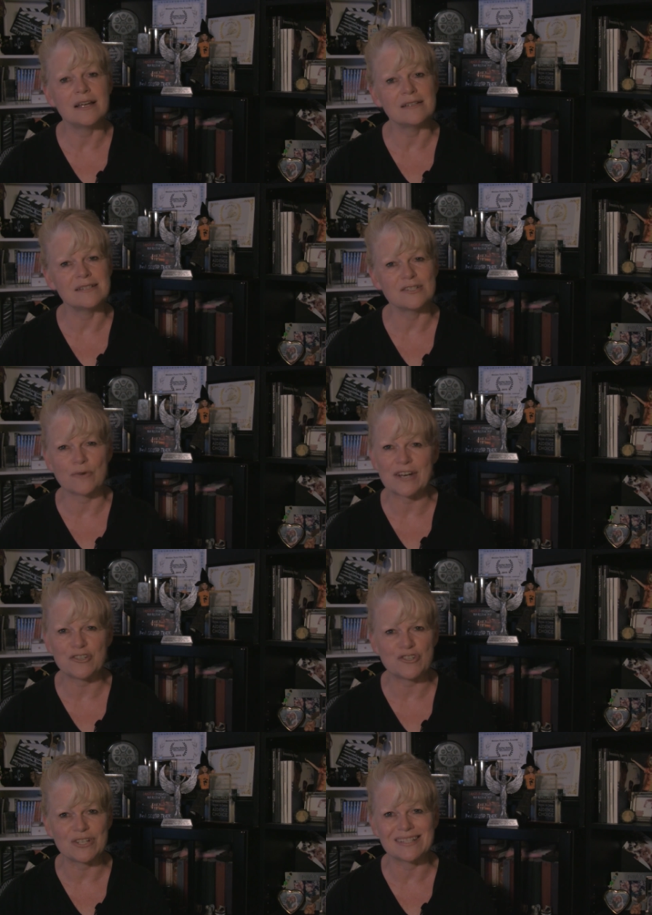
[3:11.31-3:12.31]
and
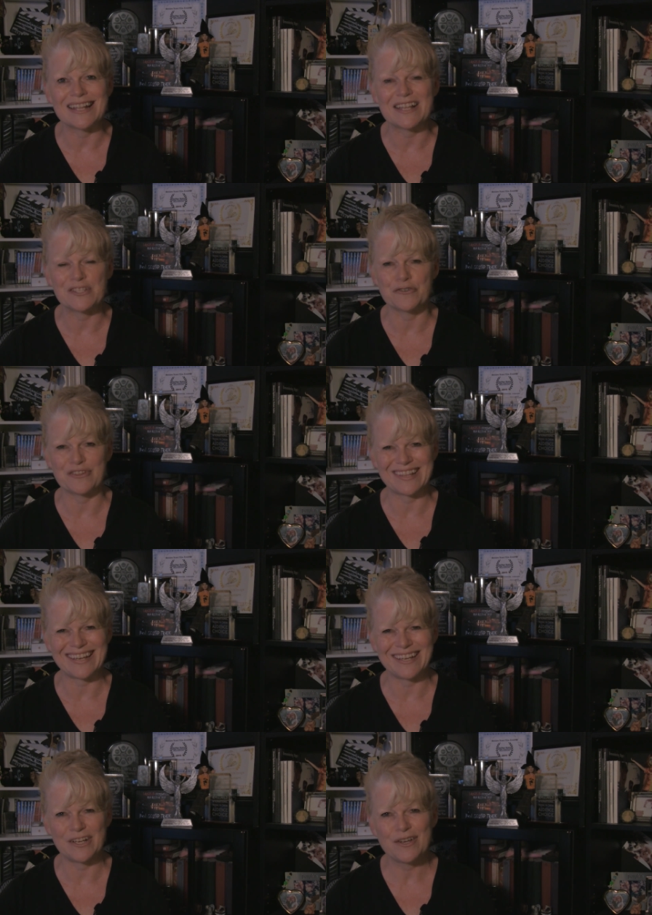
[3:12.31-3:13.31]
strategies and that sort of
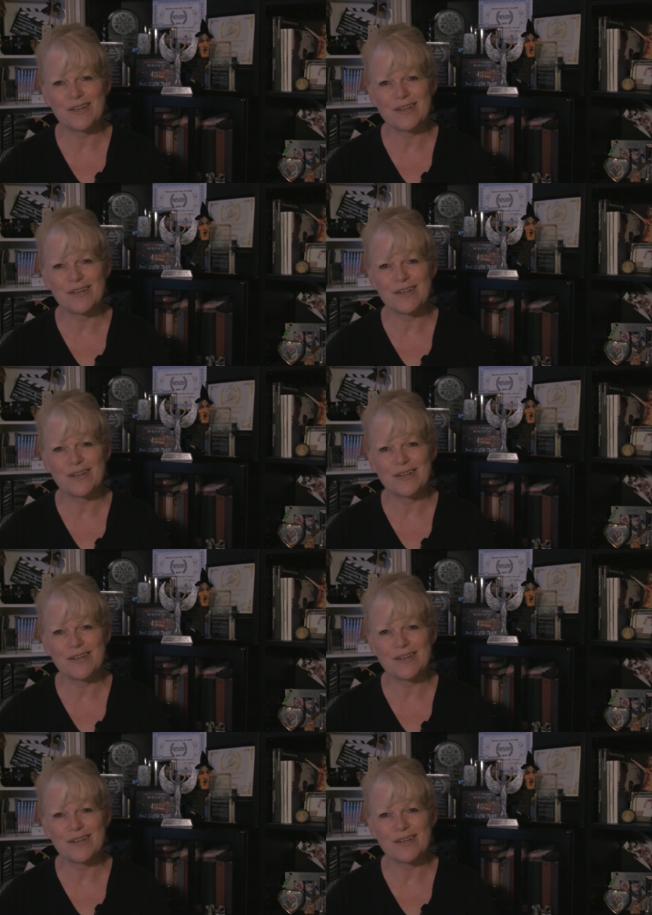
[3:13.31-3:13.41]
thing